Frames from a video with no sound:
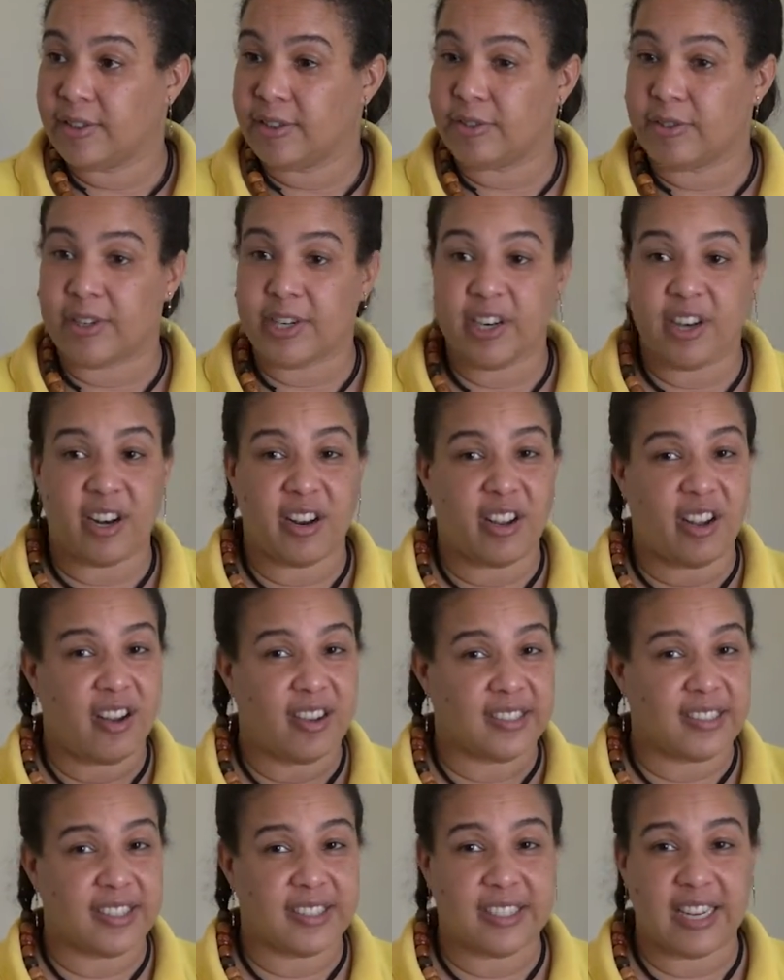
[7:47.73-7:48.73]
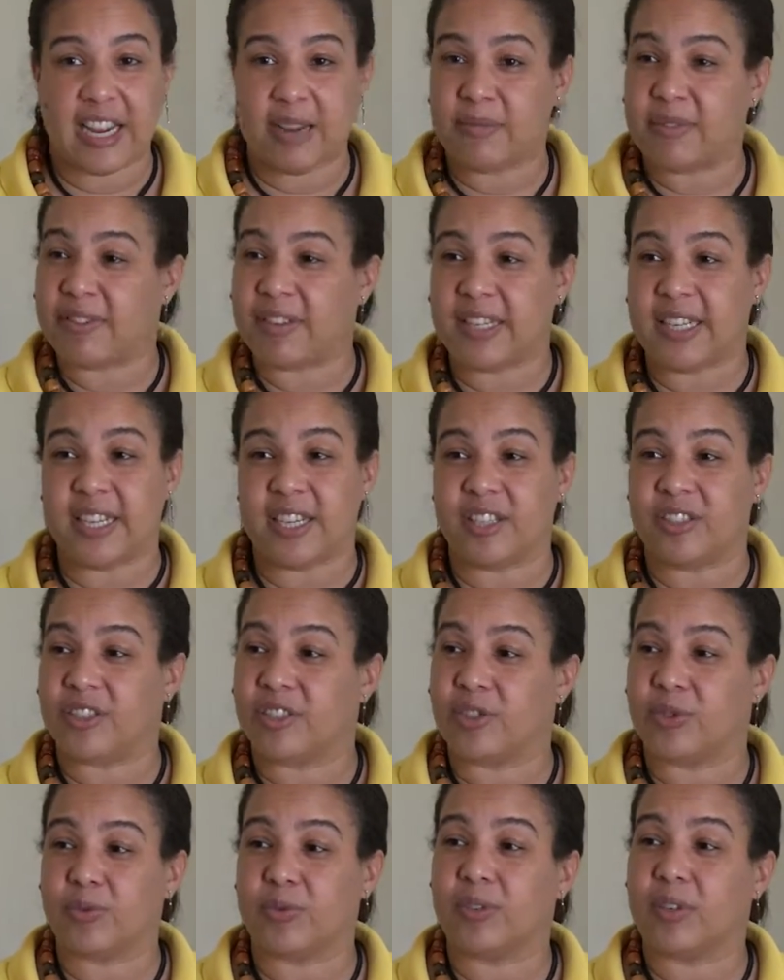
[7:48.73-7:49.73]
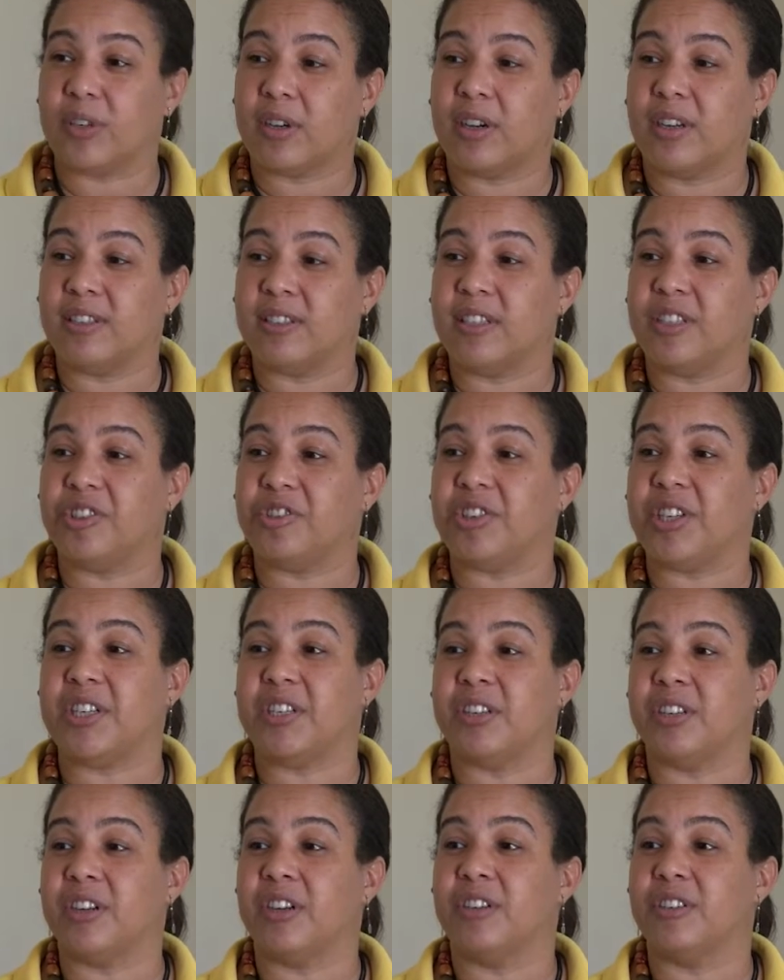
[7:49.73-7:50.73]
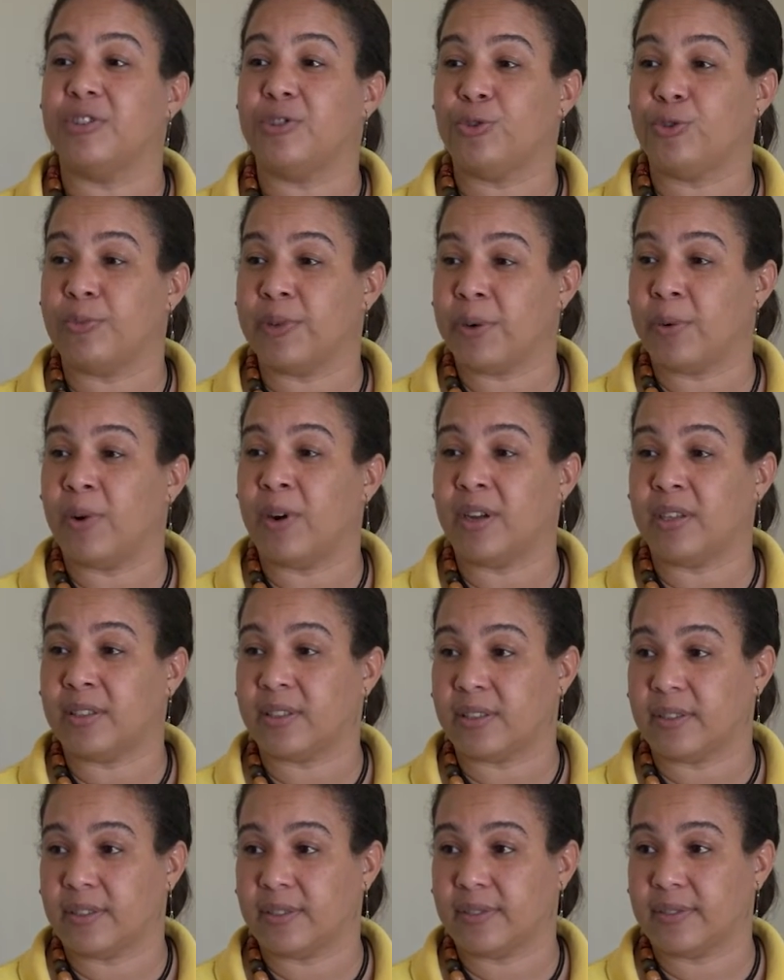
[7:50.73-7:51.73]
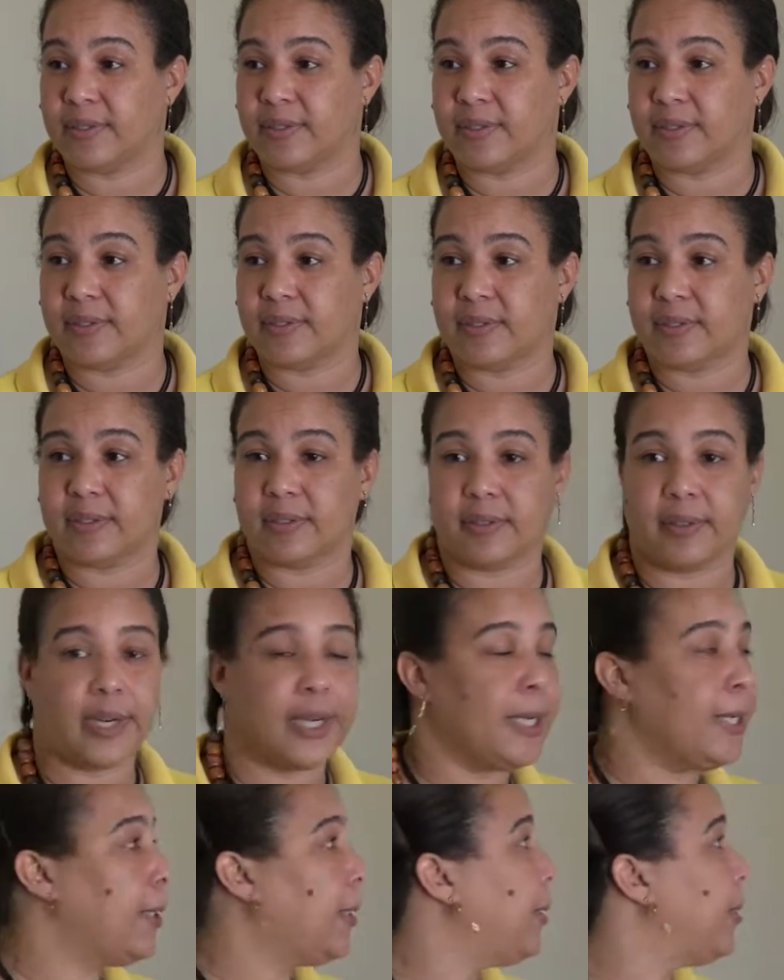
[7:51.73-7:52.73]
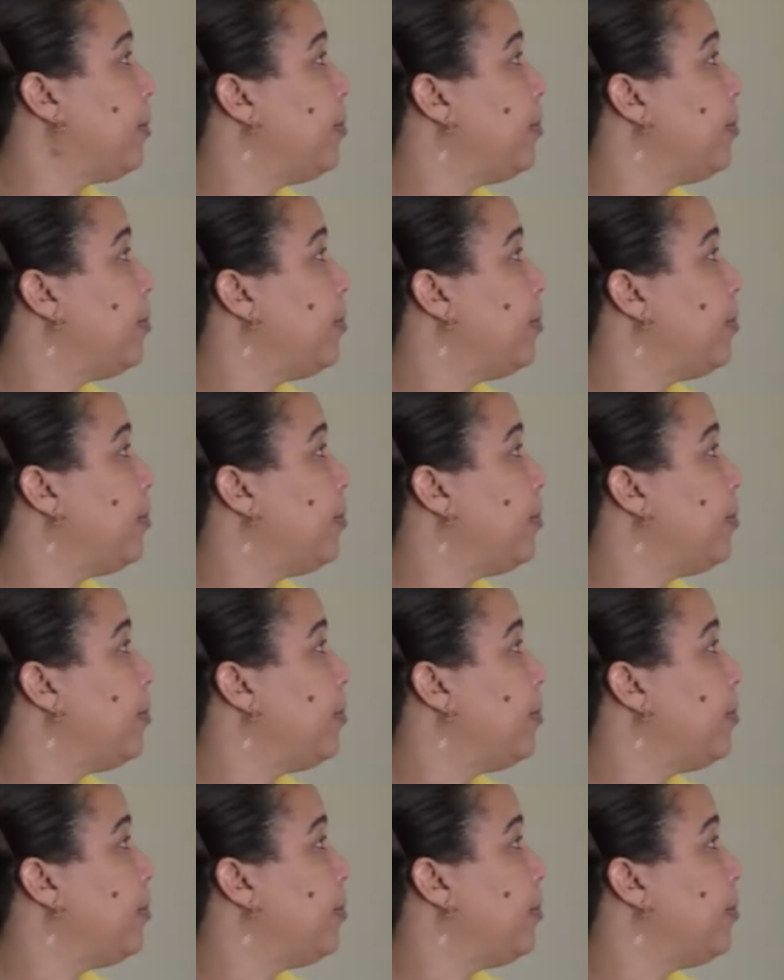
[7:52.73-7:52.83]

During the other hotter times of the day, it's just concentrating on consuming water. Right?